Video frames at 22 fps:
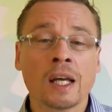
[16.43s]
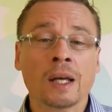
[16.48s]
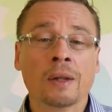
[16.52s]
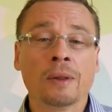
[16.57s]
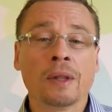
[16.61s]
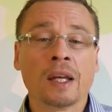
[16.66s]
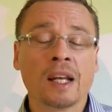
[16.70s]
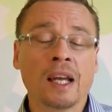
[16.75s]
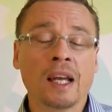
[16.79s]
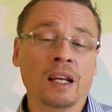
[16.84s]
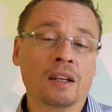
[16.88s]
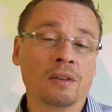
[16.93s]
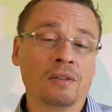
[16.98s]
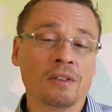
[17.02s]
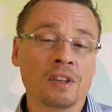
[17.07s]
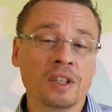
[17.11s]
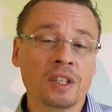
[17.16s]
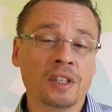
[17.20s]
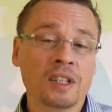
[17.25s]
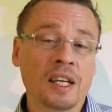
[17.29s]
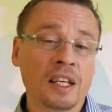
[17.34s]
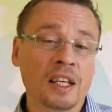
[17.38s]
that had a
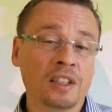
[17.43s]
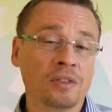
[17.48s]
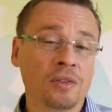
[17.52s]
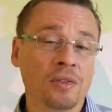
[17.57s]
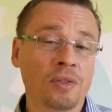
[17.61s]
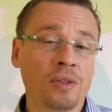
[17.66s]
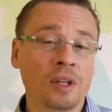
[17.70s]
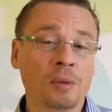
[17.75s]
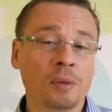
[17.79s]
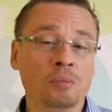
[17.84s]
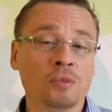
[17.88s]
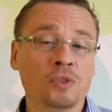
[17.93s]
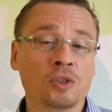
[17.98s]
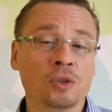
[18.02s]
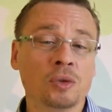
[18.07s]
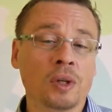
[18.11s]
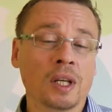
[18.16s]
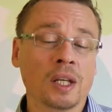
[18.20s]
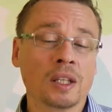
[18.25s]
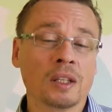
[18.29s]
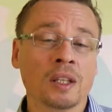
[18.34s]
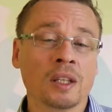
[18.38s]
very nice theme to
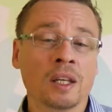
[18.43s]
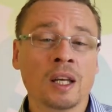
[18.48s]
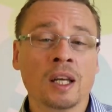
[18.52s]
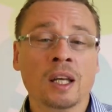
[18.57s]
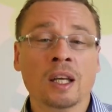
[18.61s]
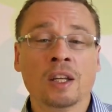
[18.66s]
it,